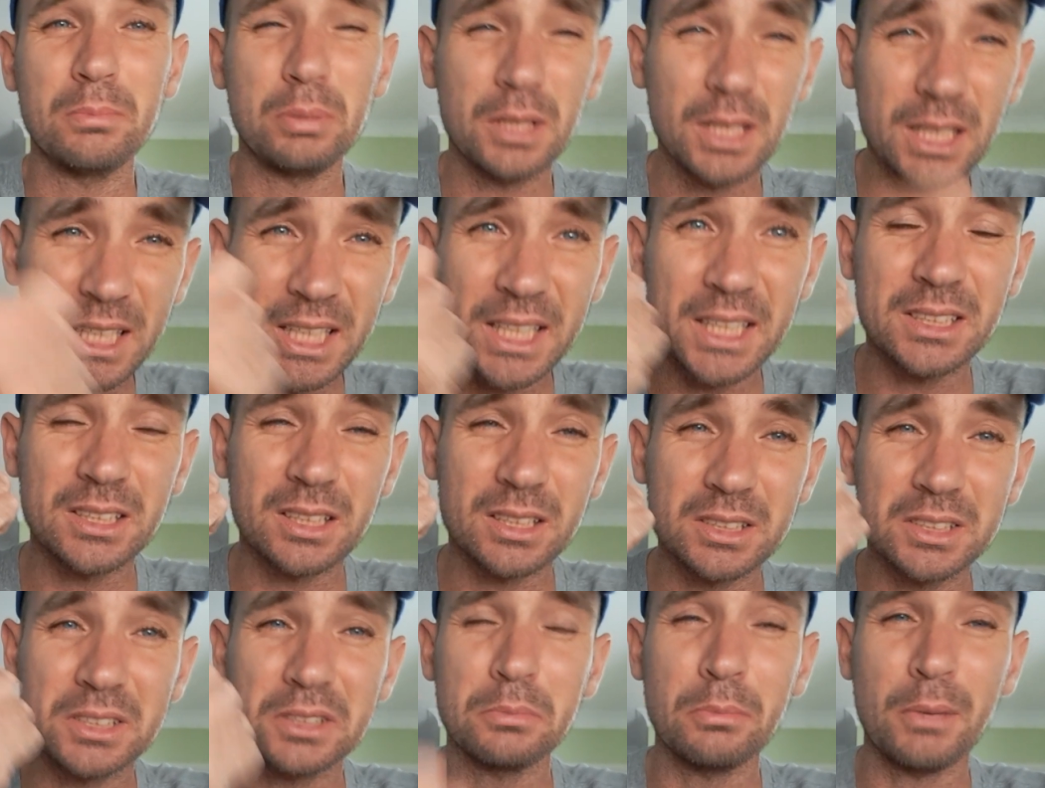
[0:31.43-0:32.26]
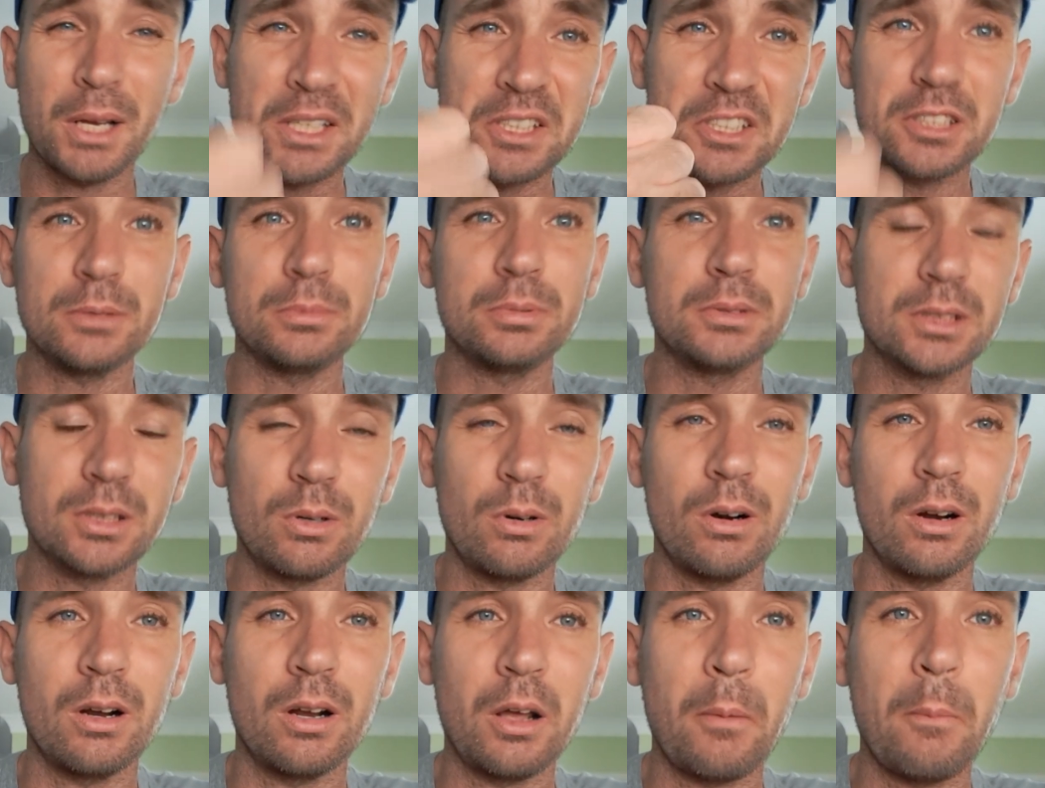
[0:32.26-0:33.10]
Please smash
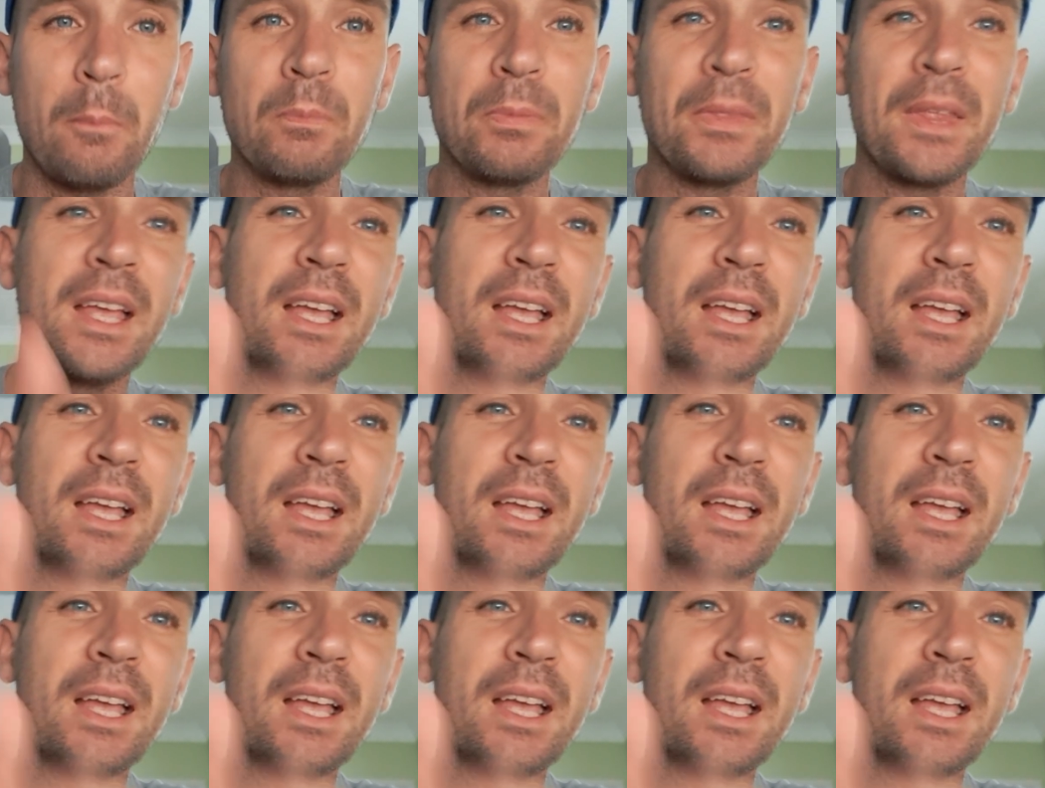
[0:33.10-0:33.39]
subscribe.